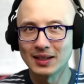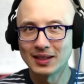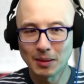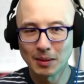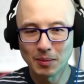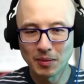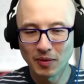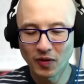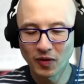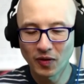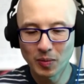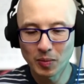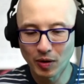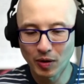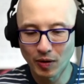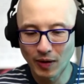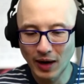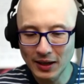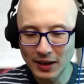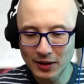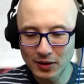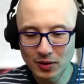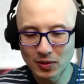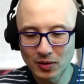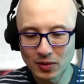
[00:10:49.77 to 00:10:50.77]
And some of them were
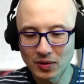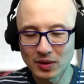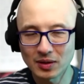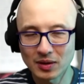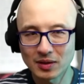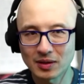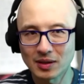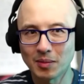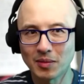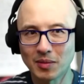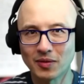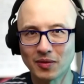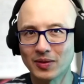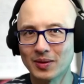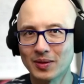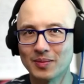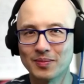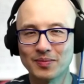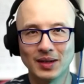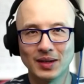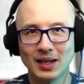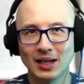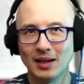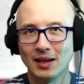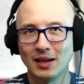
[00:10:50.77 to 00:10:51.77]
grad students, some of
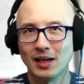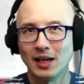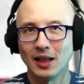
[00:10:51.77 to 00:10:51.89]
them,